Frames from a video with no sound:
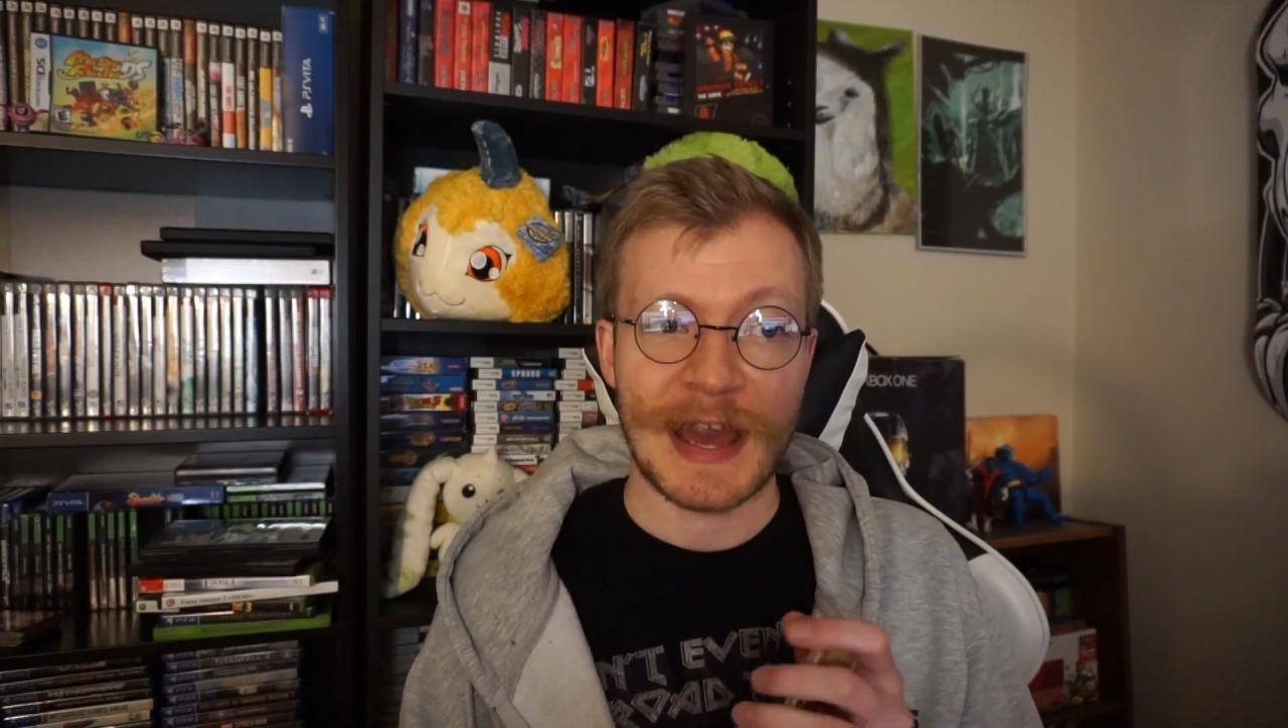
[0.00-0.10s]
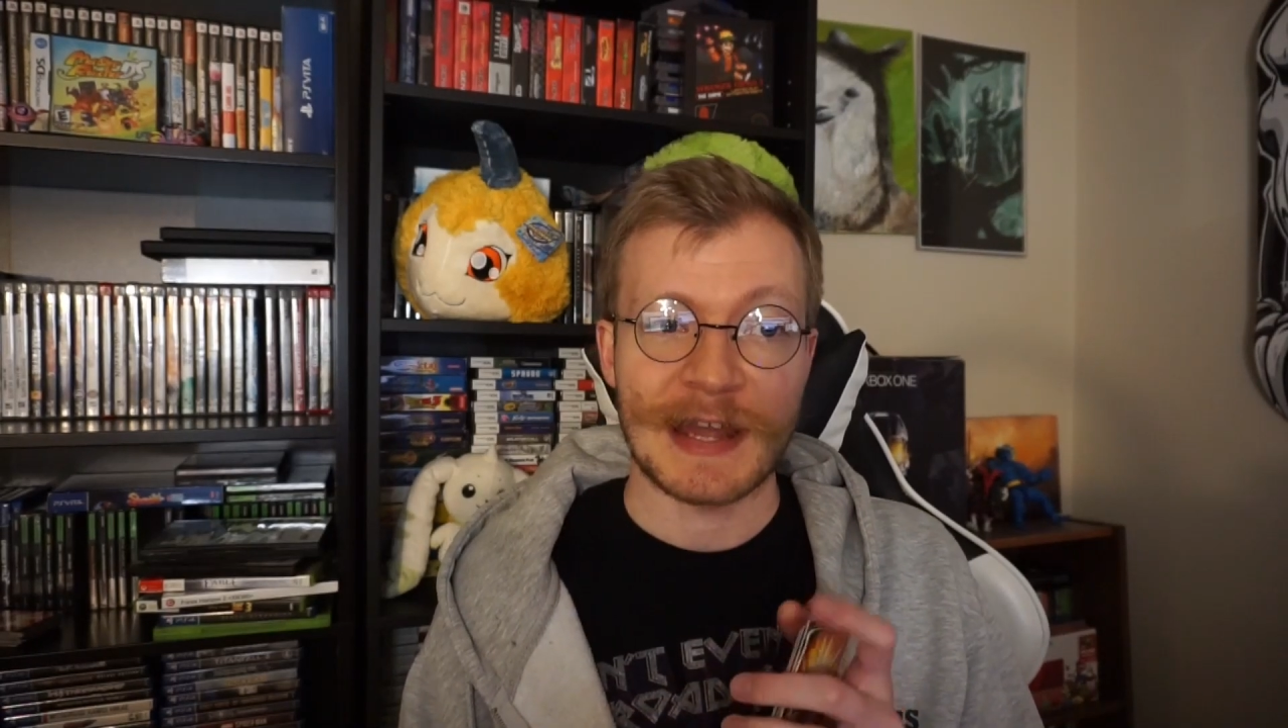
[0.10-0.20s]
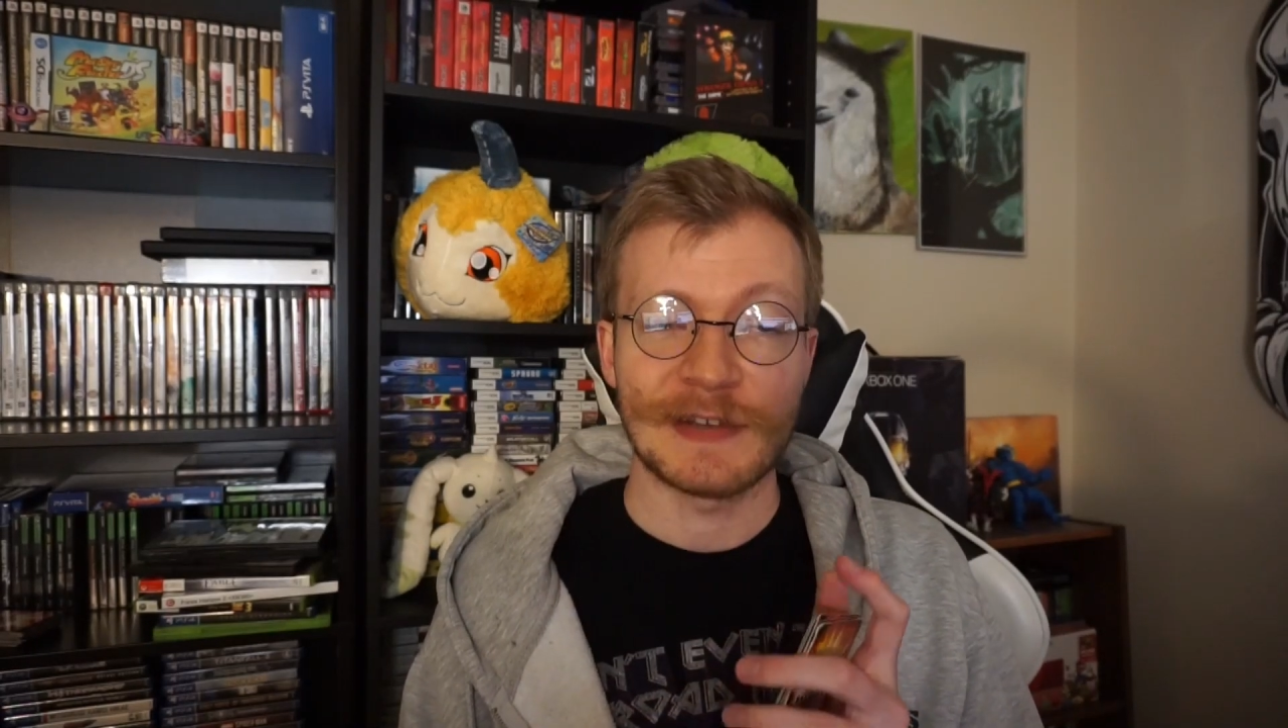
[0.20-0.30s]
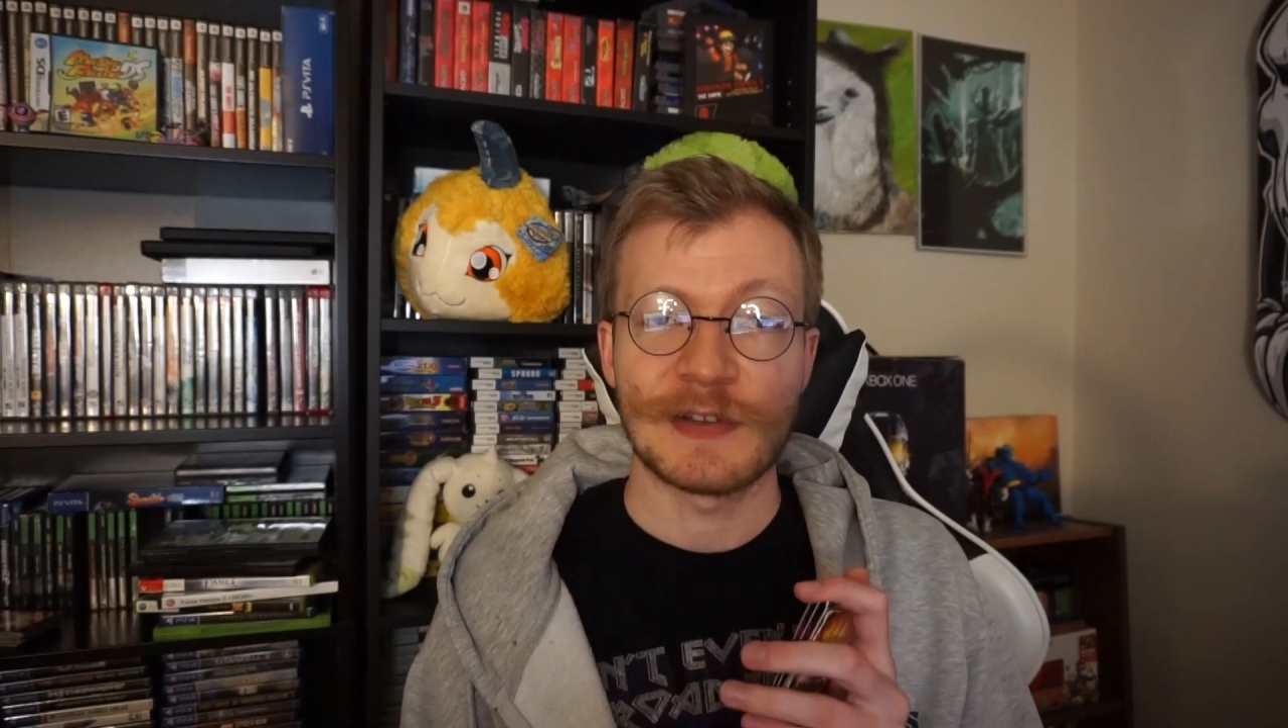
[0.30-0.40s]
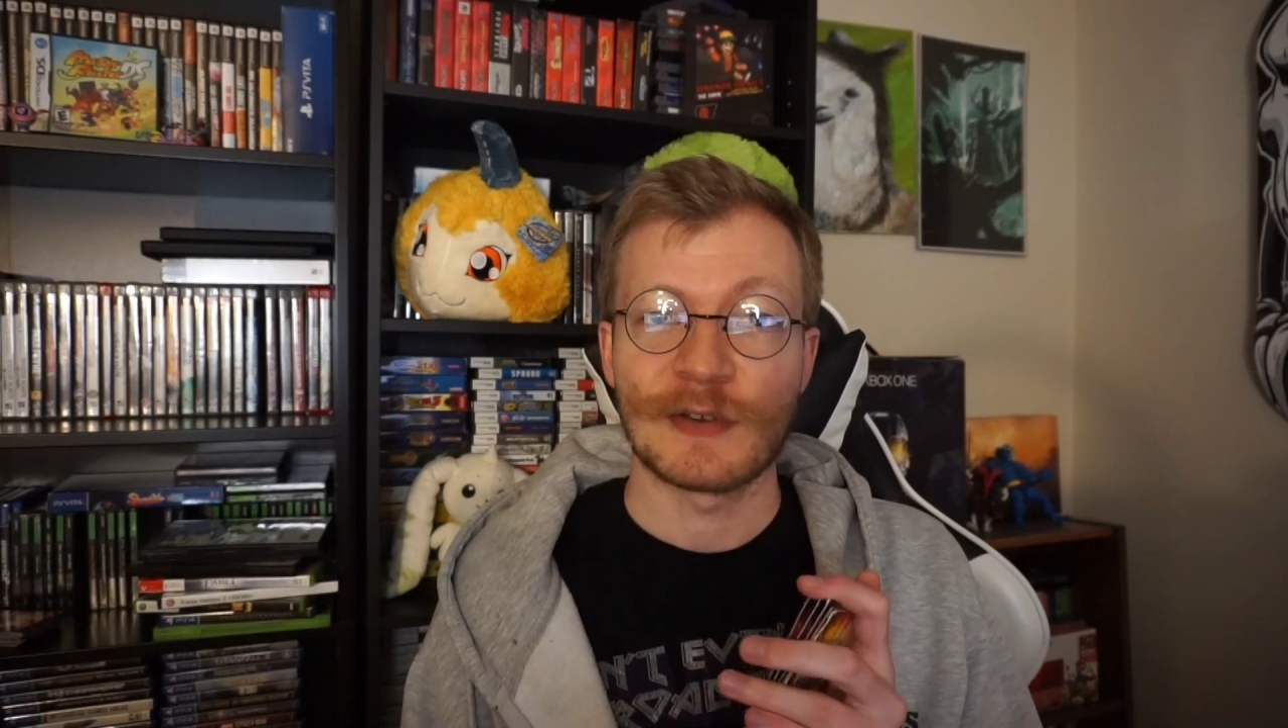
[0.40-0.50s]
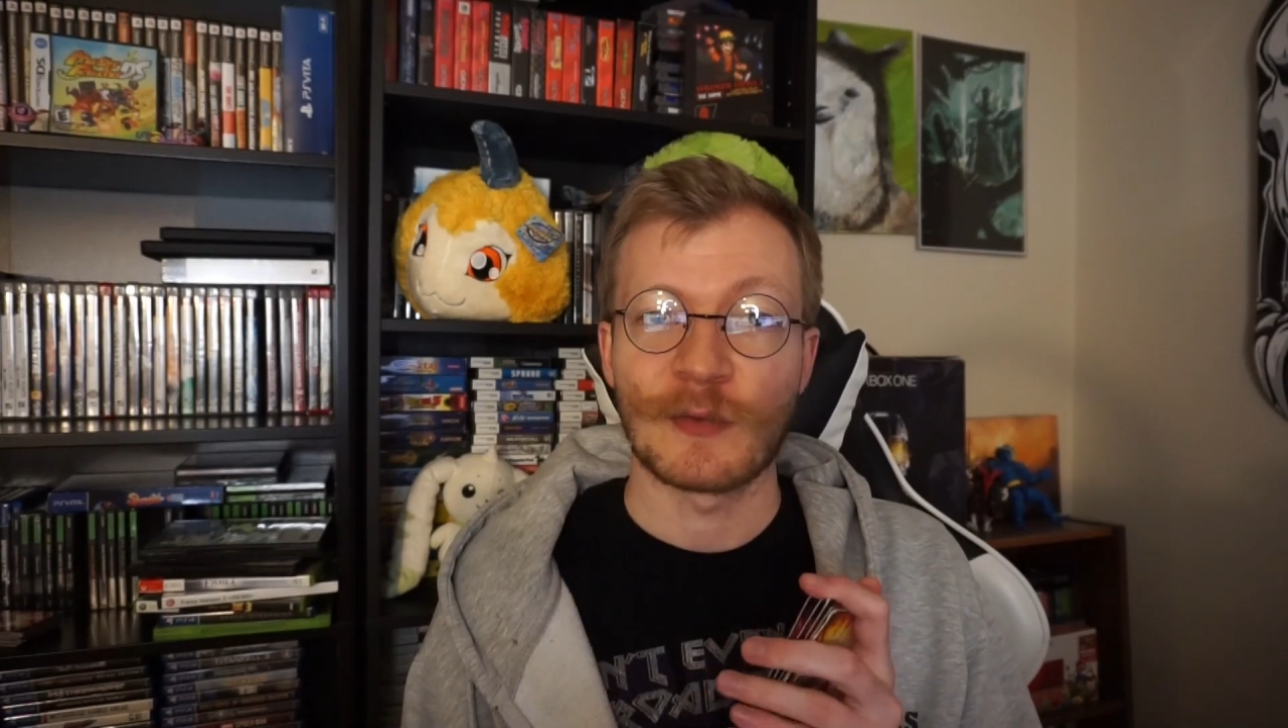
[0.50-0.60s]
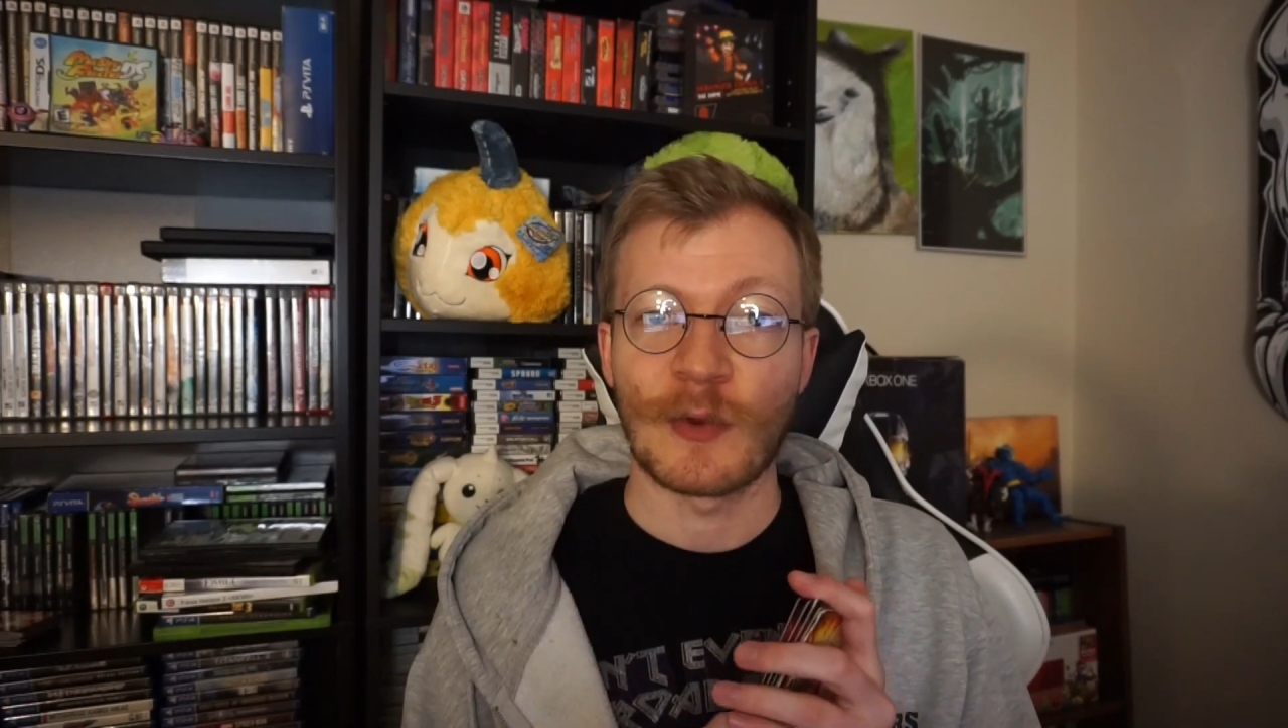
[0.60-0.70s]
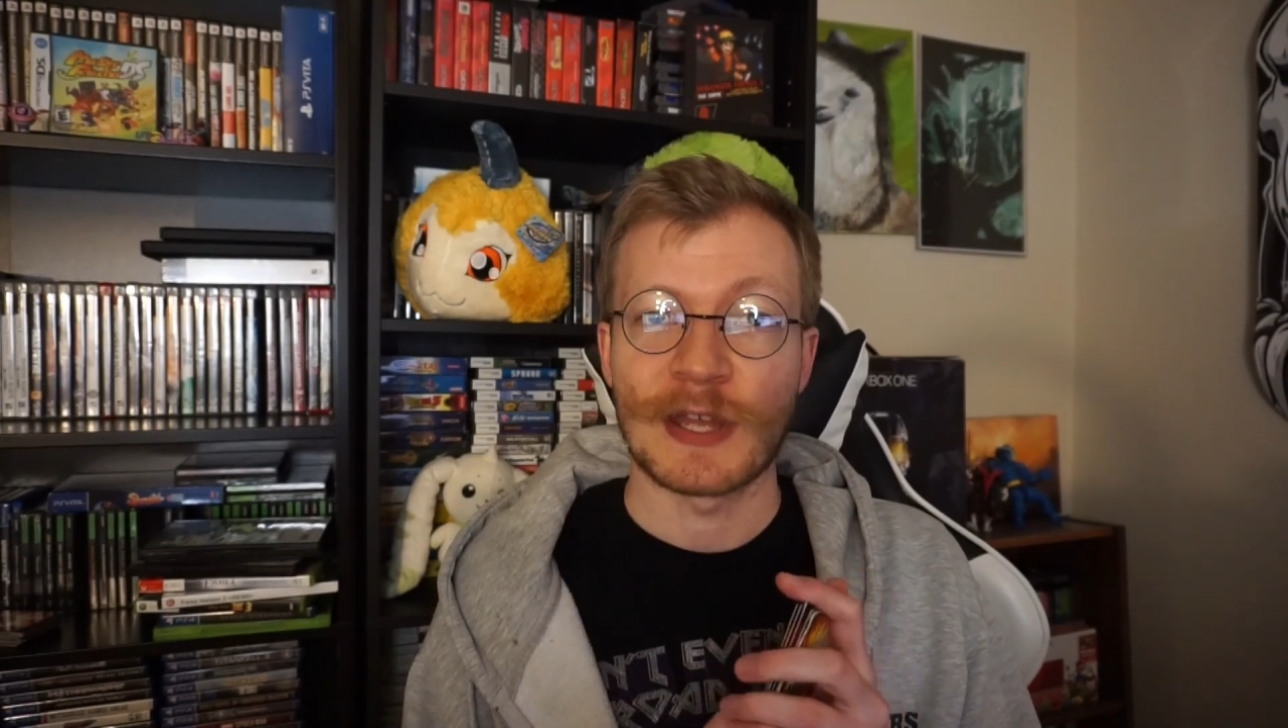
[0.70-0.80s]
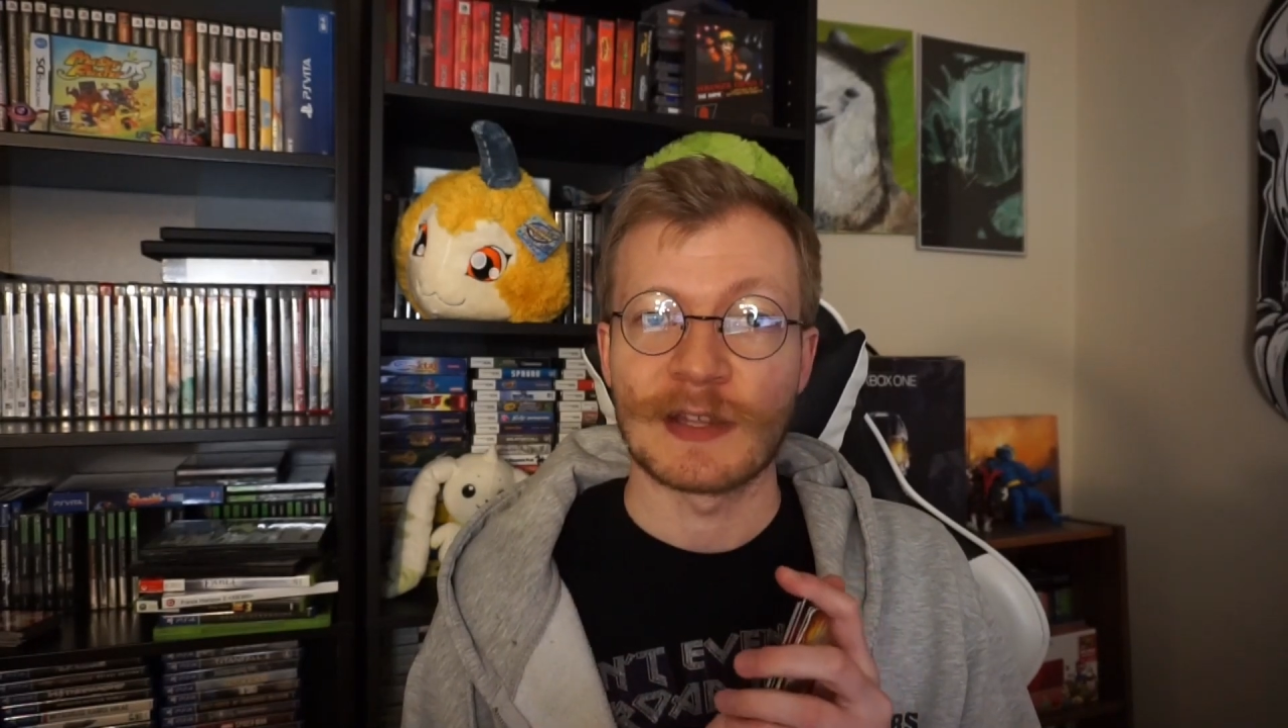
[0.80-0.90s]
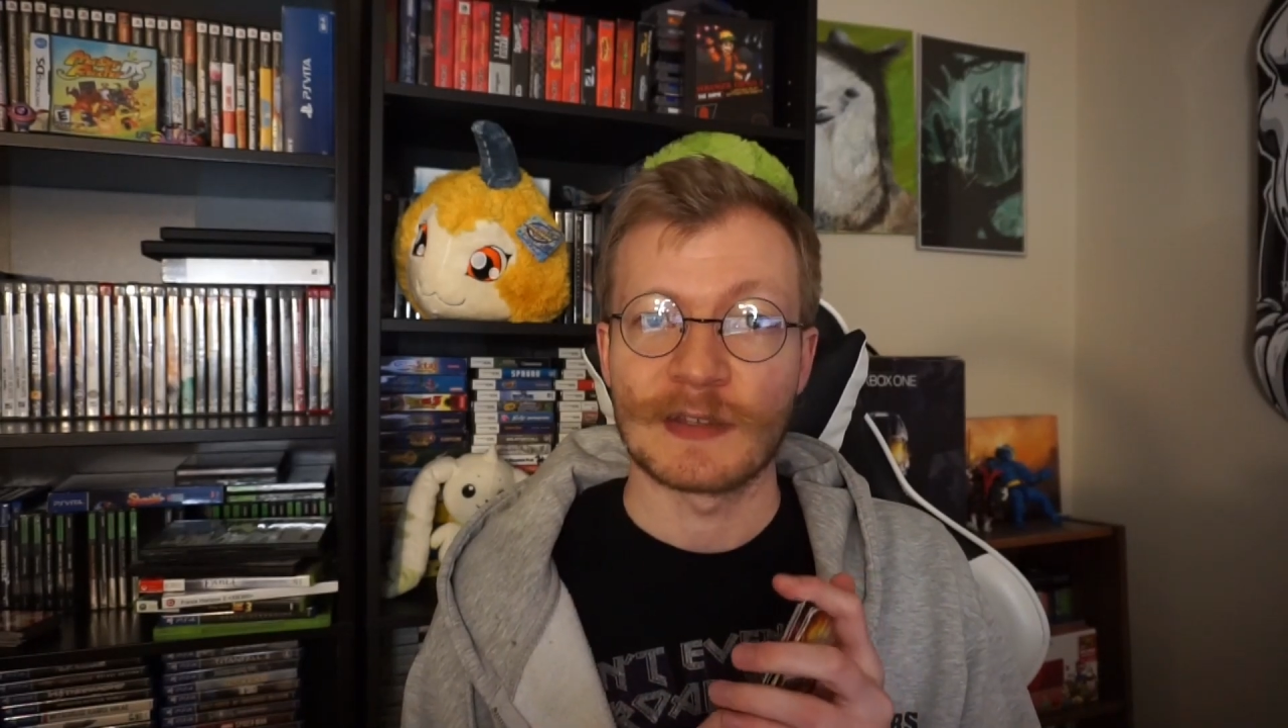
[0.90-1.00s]
add to your
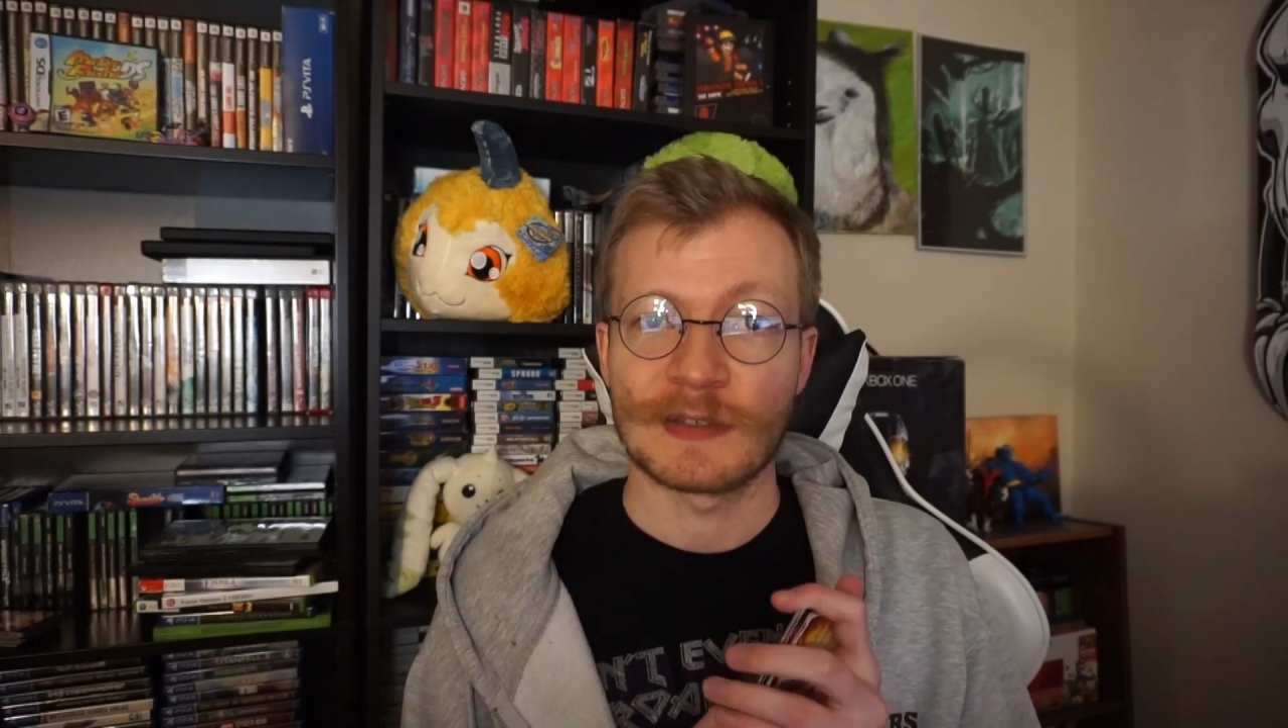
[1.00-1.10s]
weight